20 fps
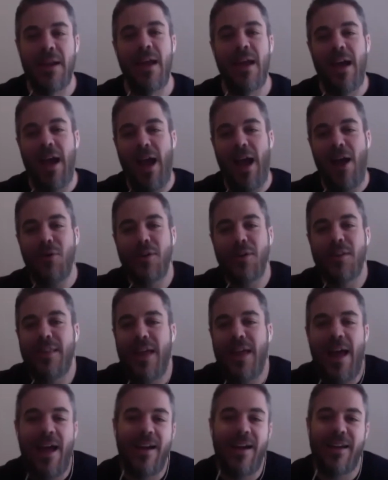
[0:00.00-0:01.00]
how did
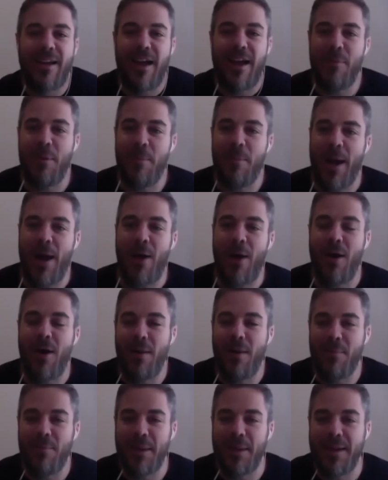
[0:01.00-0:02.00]
that come about? I
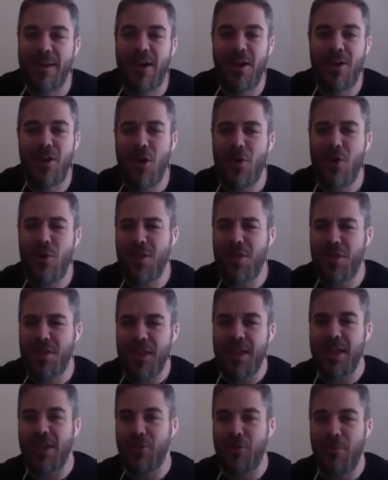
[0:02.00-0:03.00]
mean, I
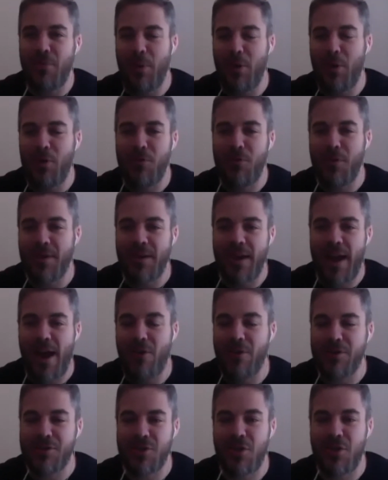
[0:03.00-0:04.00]
think you're both in
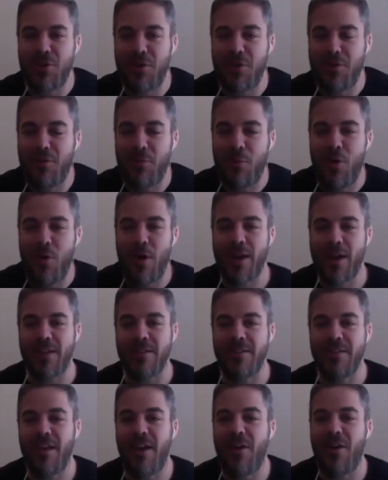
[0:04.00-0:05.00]
Arizona, from what I can
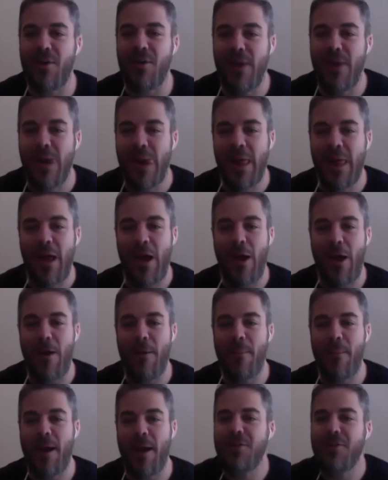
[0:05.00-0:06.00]
tell.
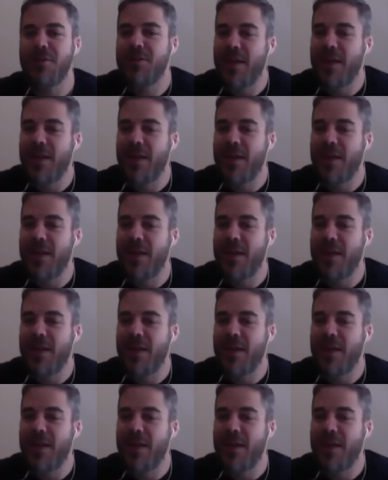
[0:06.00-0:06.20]
How did that